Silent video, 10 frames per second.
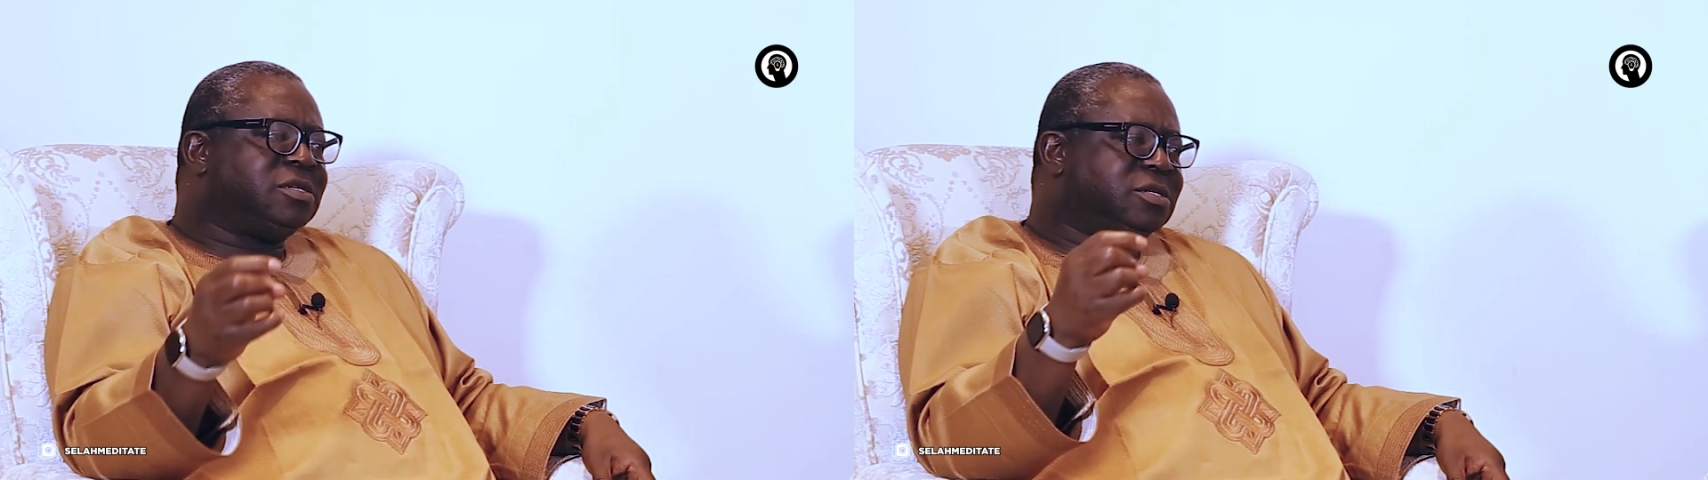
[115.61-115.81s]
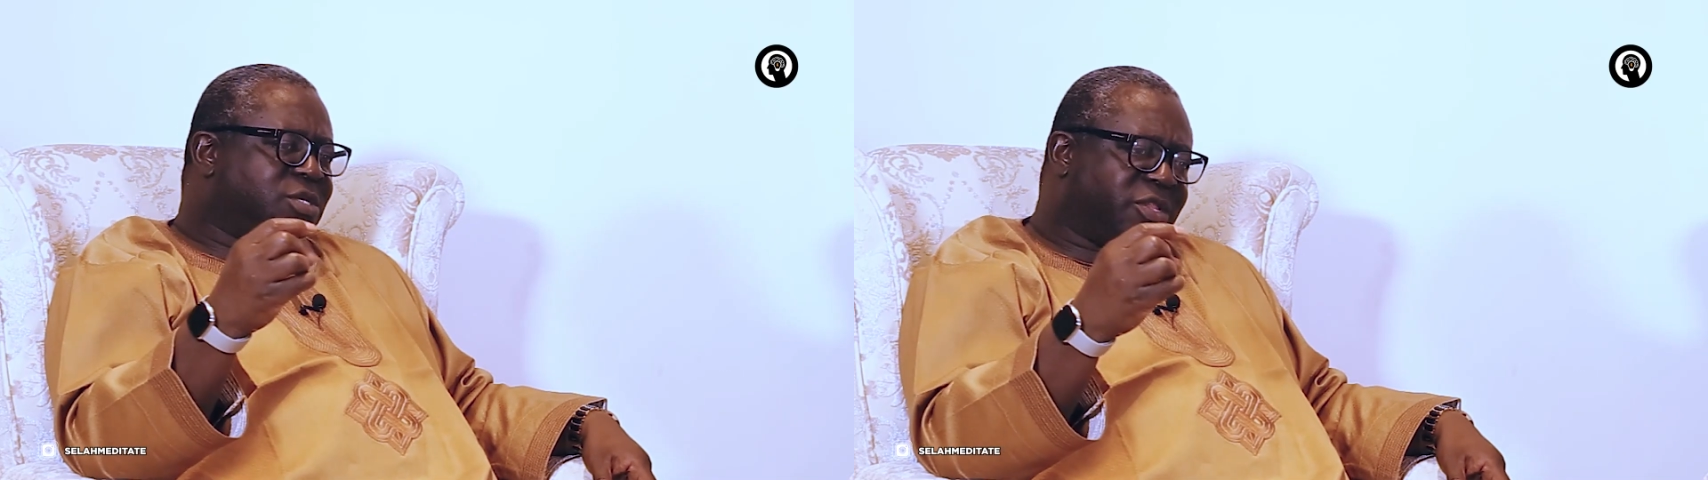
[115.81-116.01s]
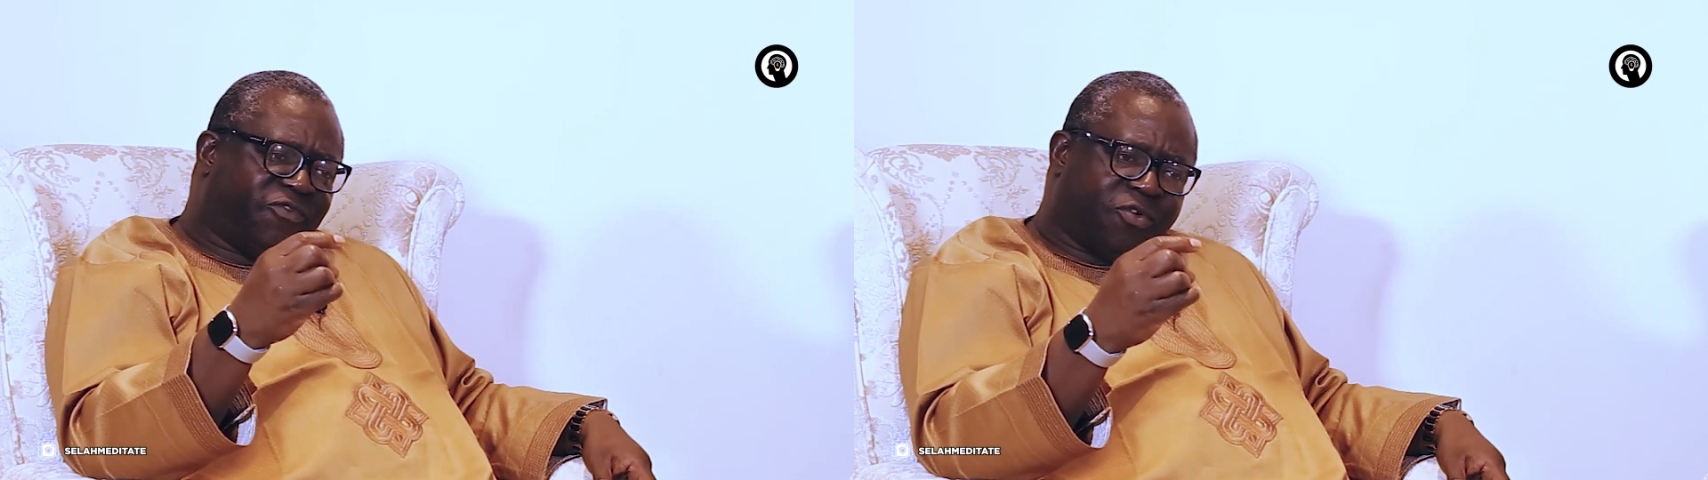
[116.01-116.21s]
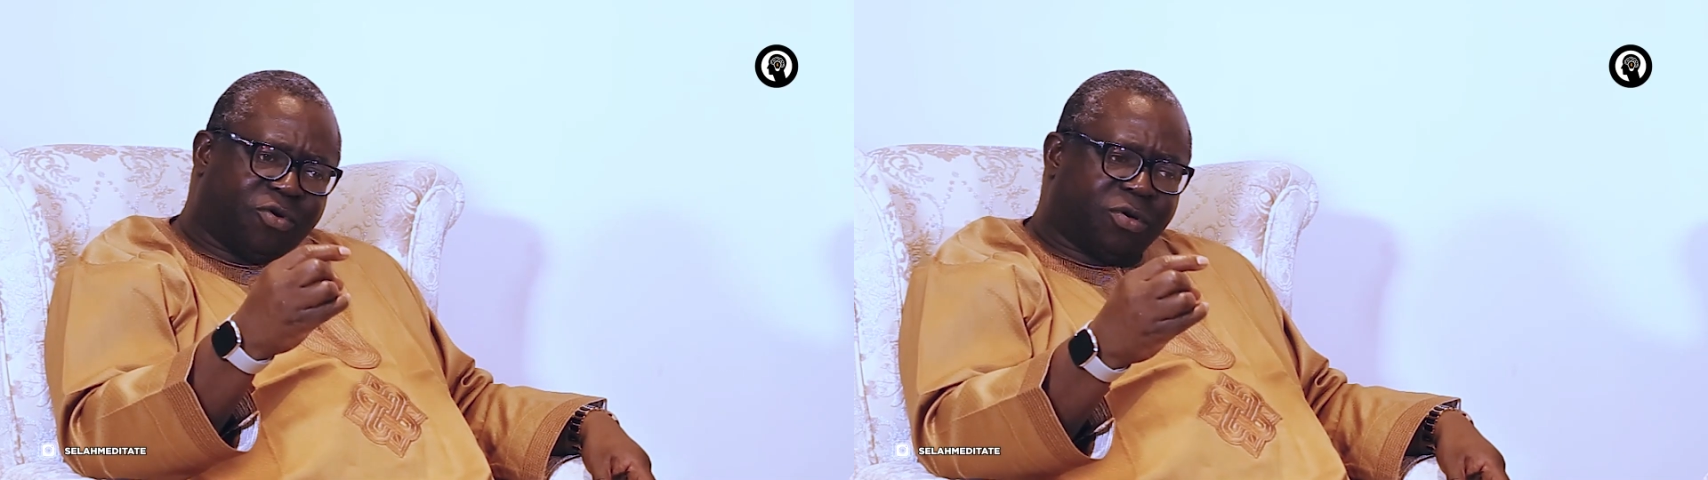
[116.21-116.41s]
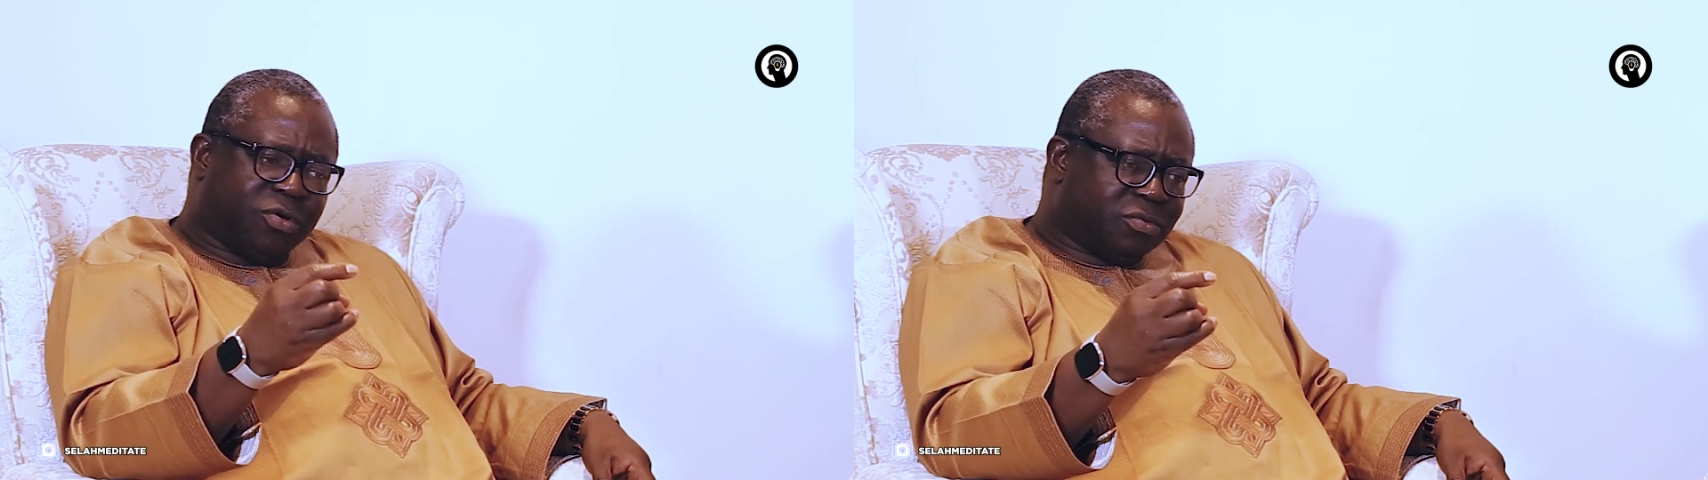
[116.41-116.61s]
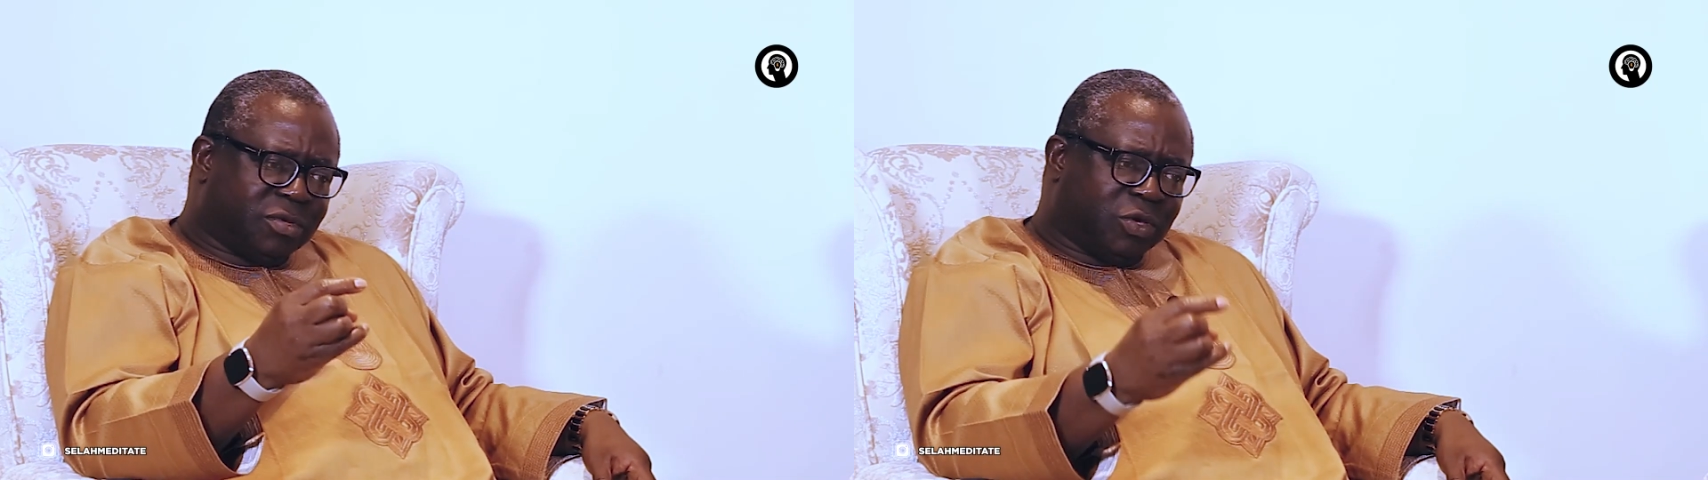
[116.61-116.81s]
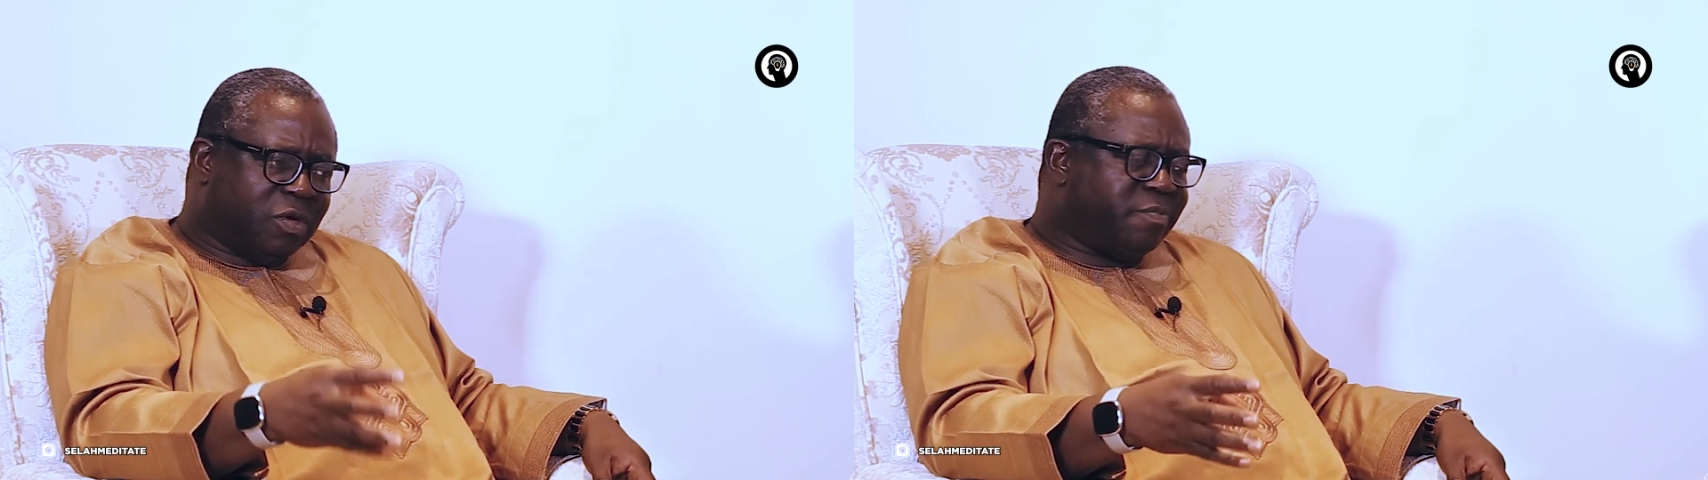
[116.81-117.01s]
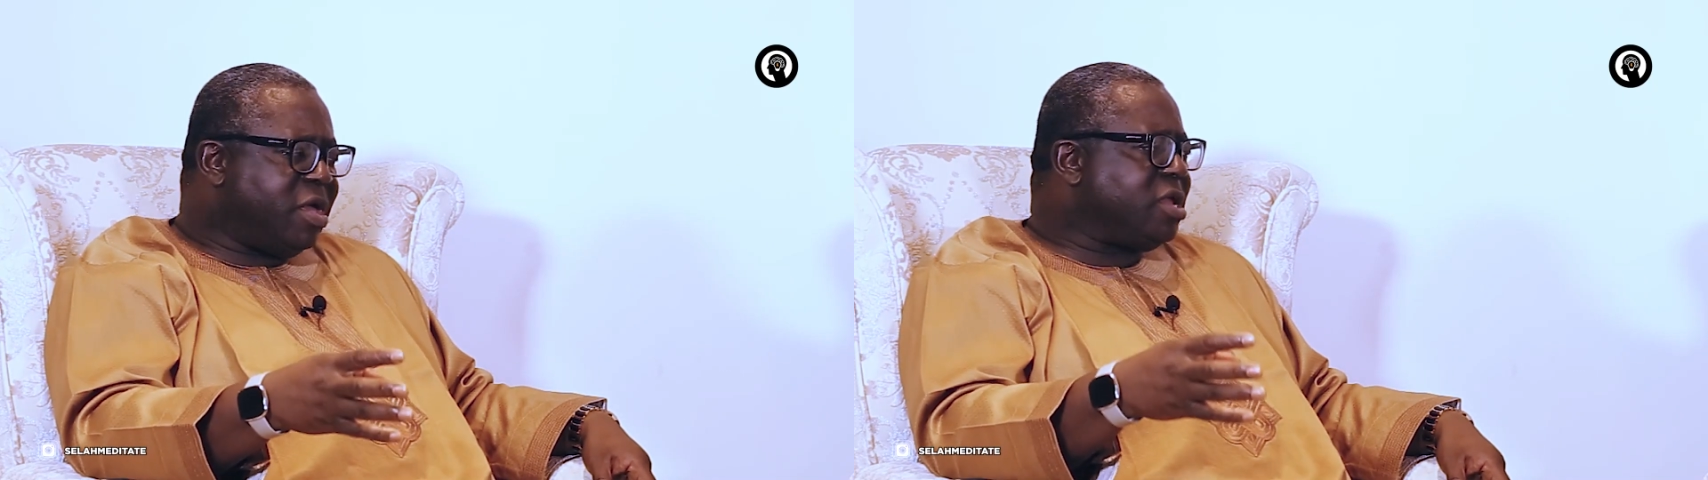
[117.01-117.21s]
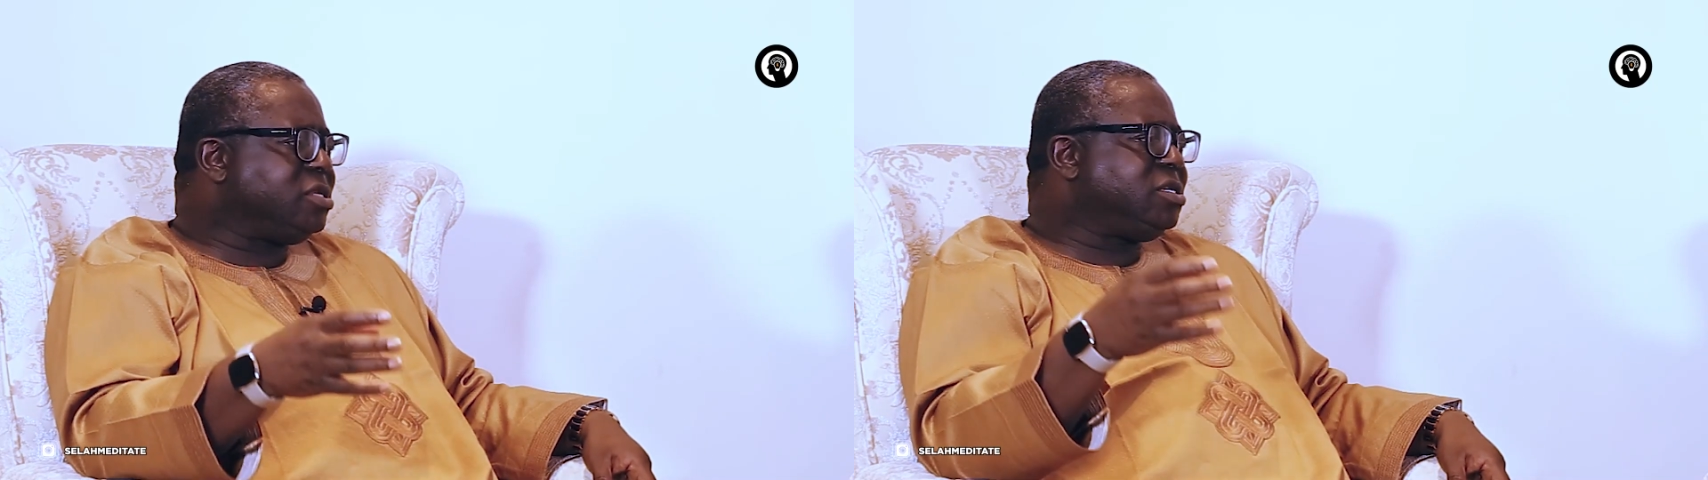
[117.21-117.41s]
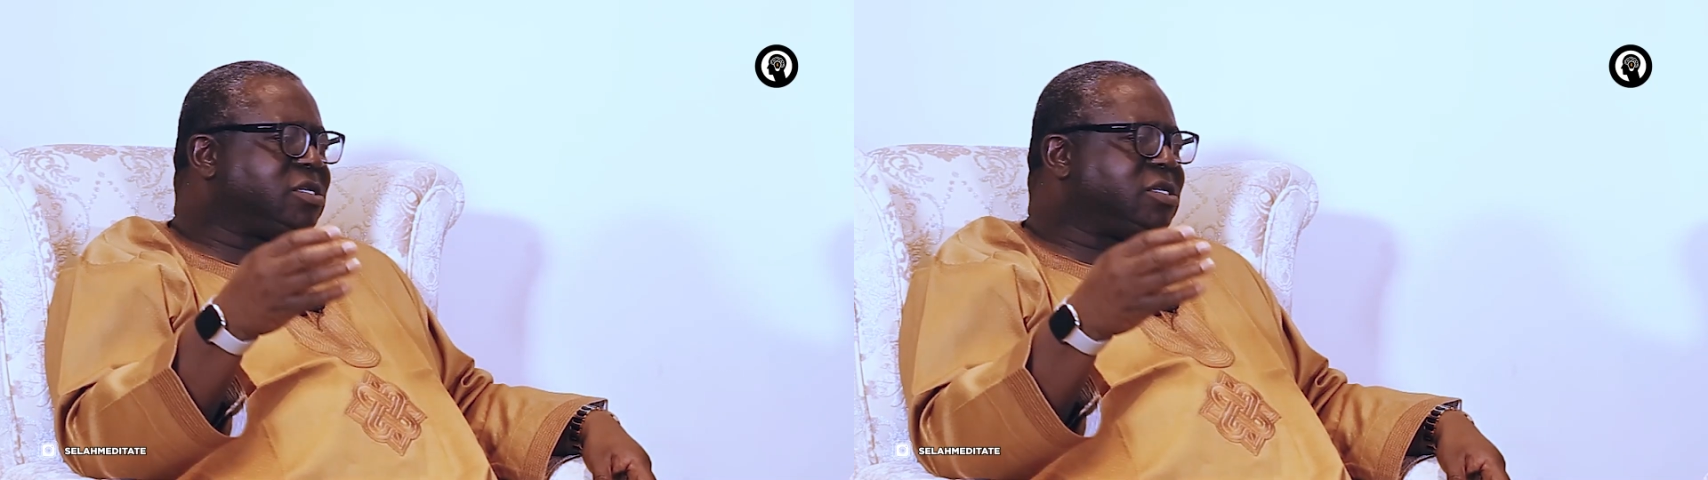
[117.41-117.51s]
Is it for equipment?